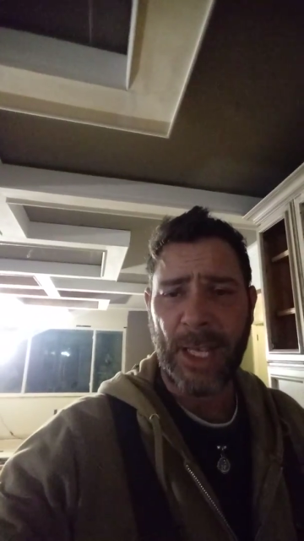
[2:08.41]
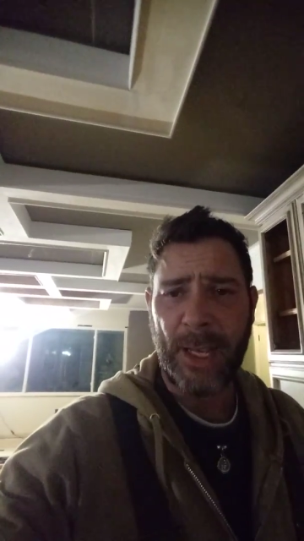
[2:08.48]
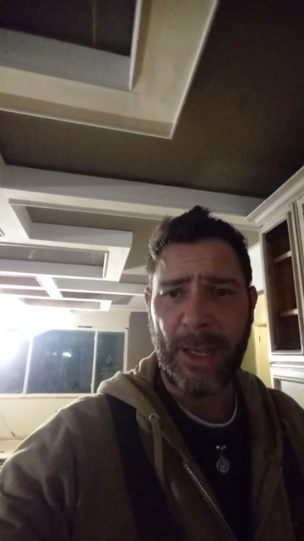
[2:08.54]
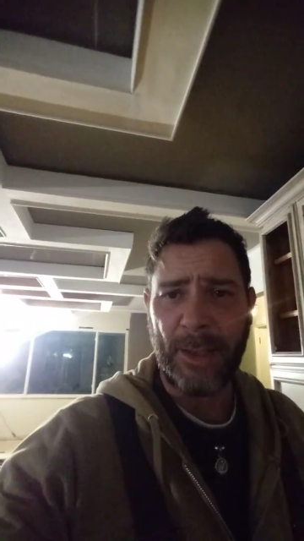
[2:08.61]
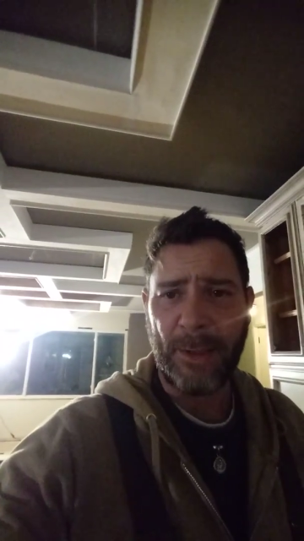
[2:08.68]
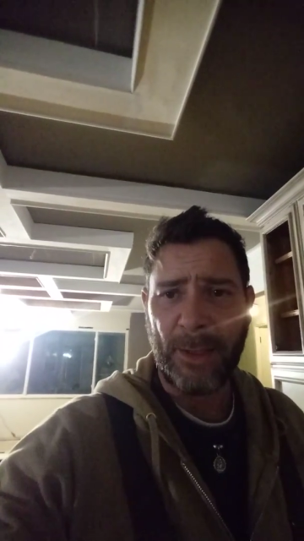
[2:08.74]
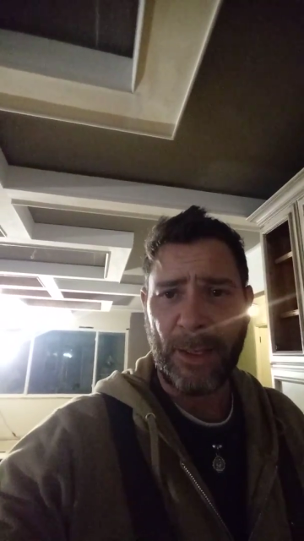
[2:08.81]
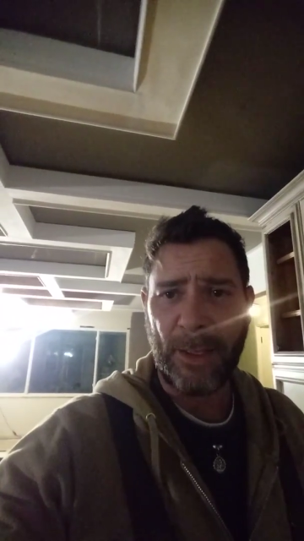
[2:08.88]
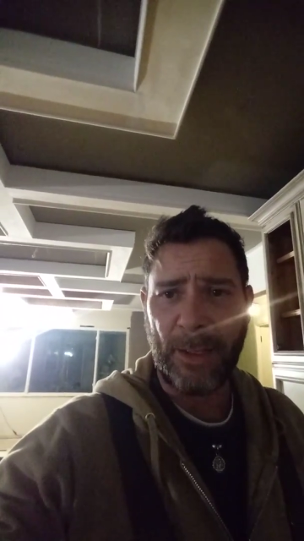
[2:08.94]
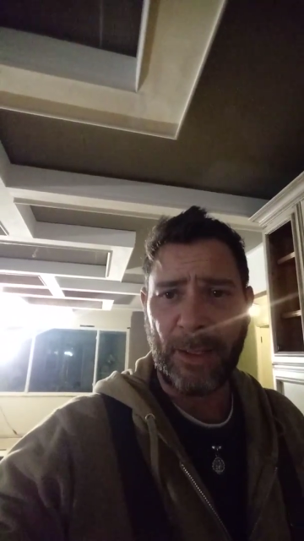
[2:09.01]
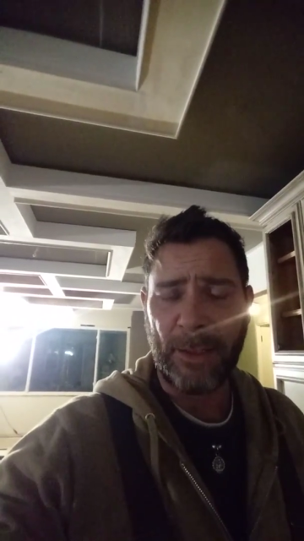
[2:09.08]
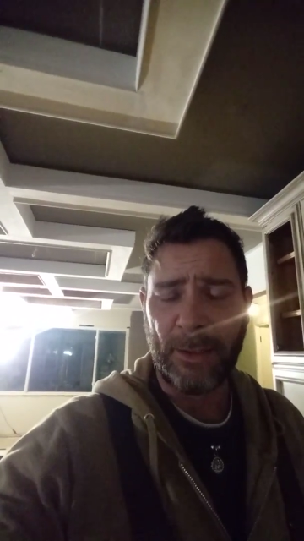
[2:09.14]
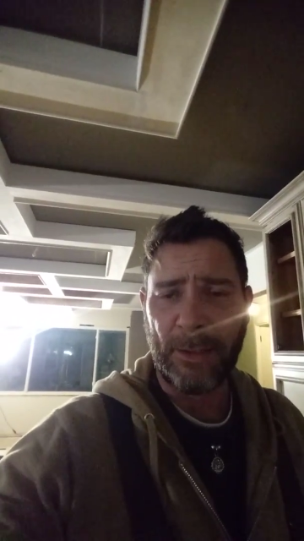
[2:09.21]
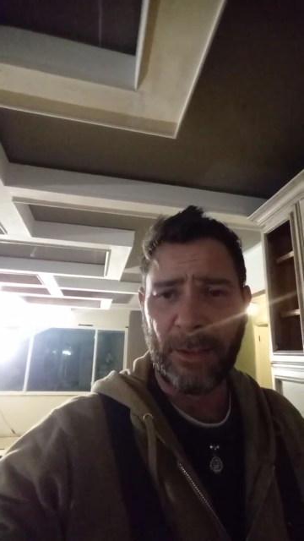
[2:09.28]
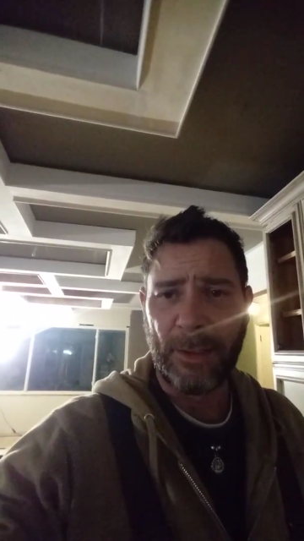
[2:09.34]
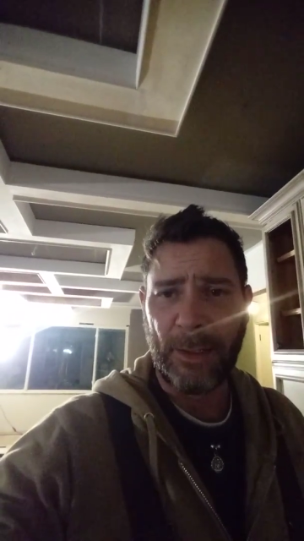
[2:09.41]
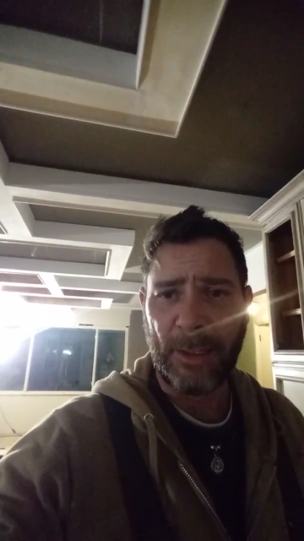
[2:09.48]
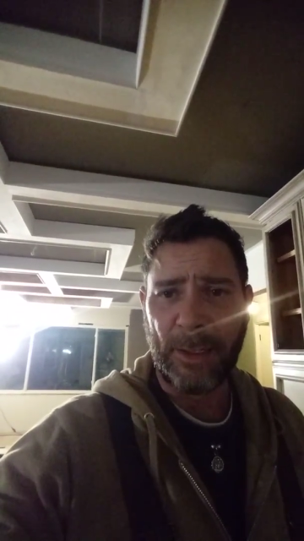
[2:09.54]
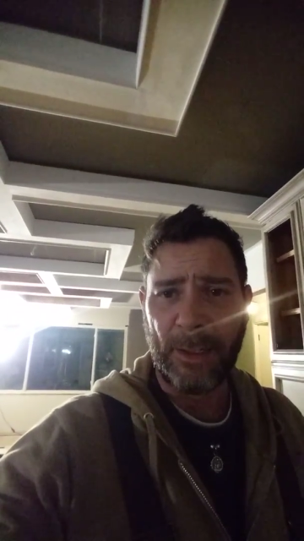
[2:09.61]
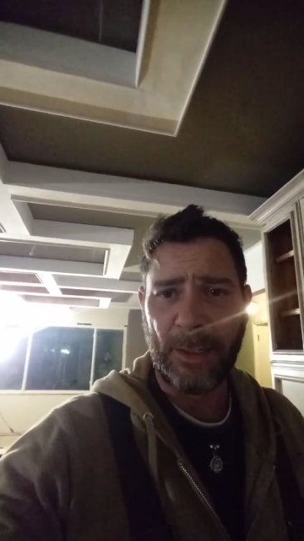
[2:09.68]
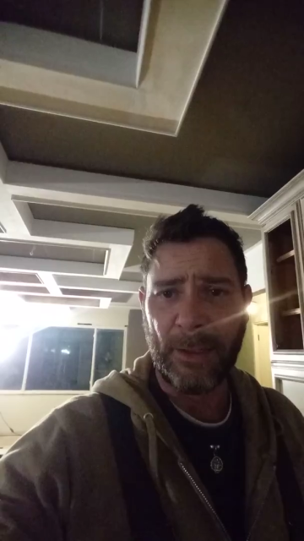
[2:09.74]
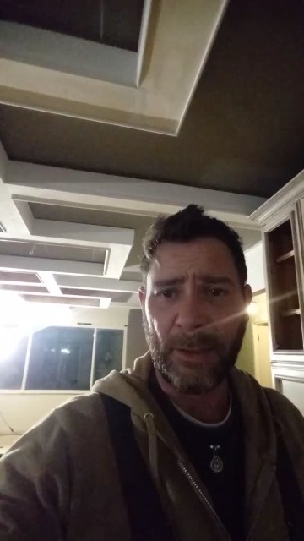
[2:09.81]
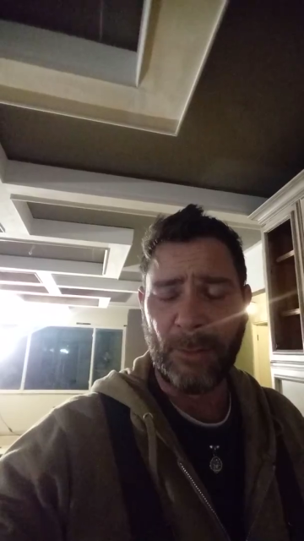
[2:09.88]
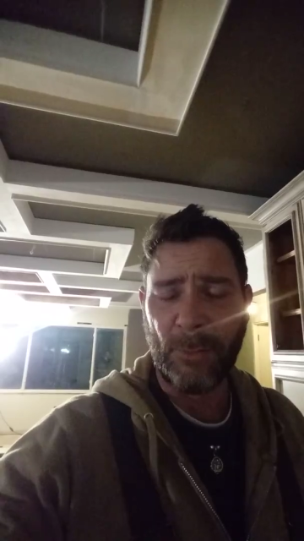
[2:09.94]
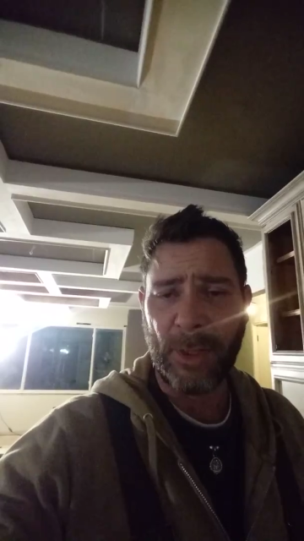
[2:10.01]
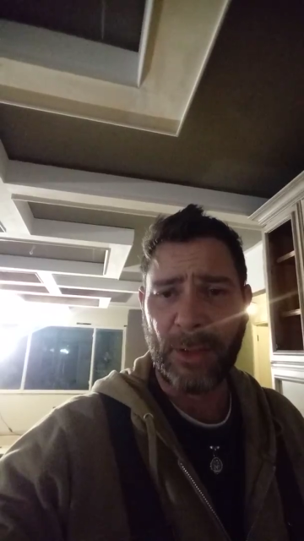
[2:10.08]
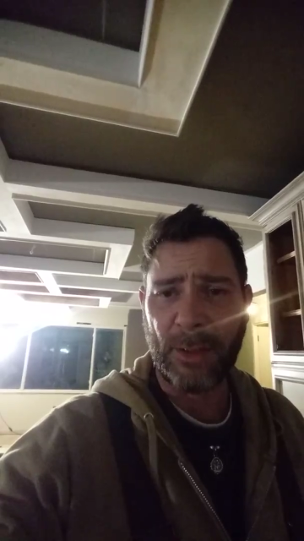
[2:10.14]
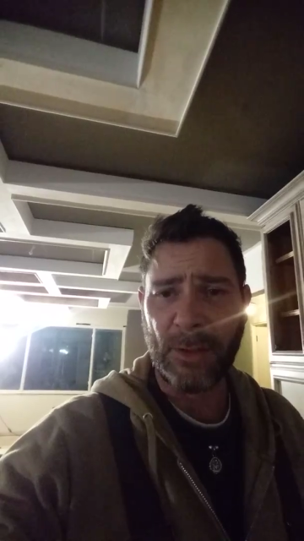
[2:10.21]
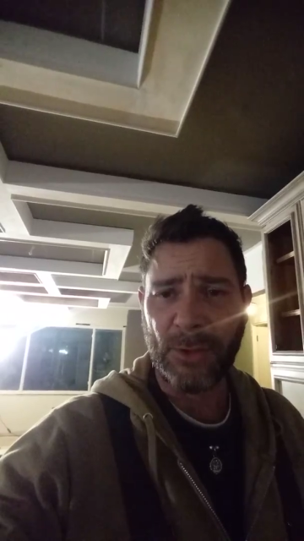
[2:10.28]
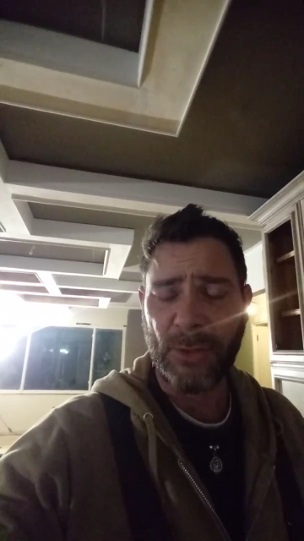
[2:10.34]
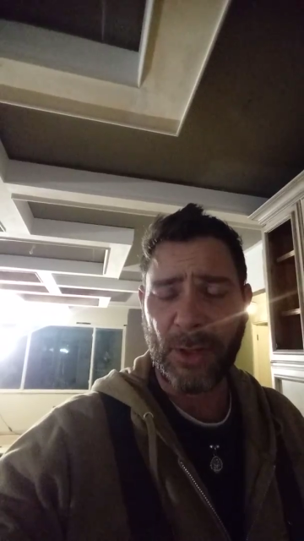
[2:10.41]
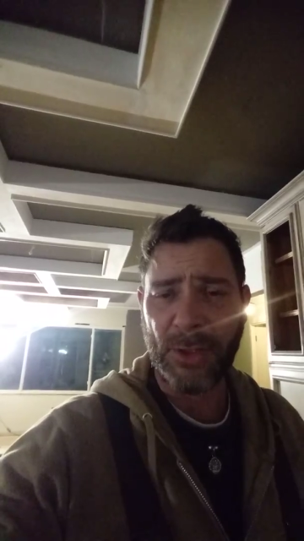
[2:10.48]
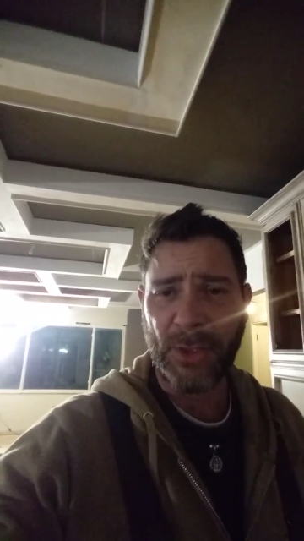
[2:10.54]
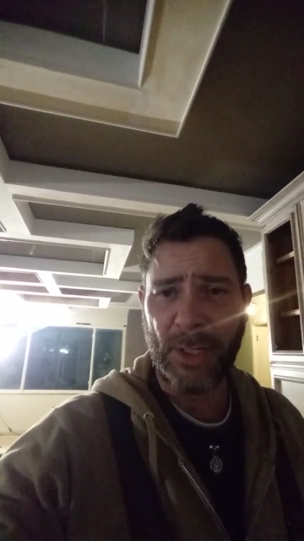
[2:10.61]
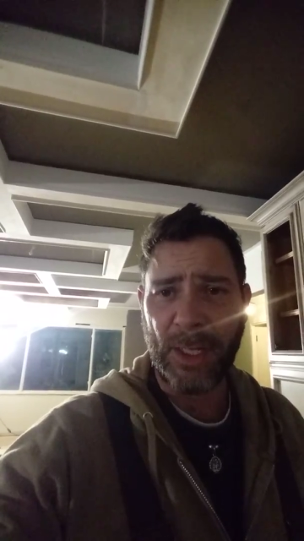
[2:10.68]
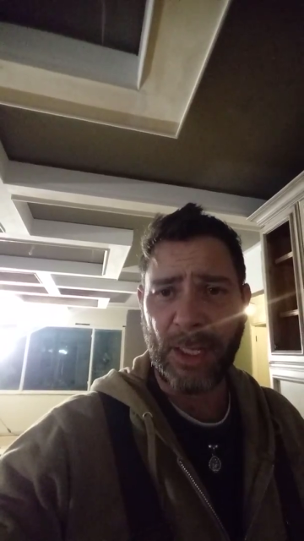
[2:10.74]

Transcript: And then with construction